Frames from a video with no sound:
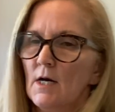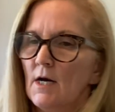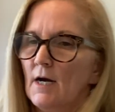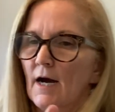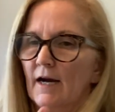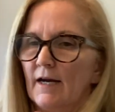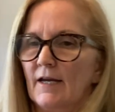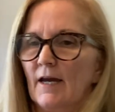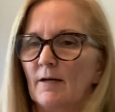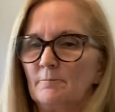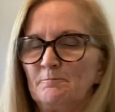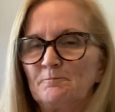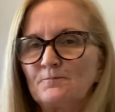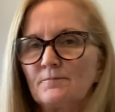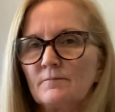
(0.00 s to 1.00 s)

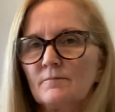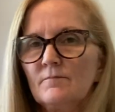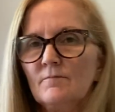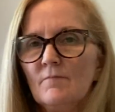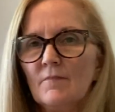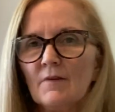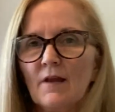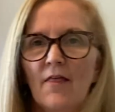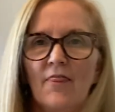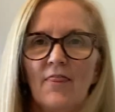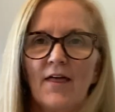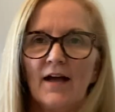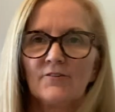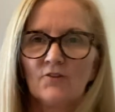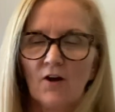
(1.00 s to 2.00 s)
again,
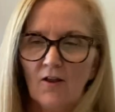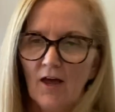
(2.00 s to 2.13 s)
that's all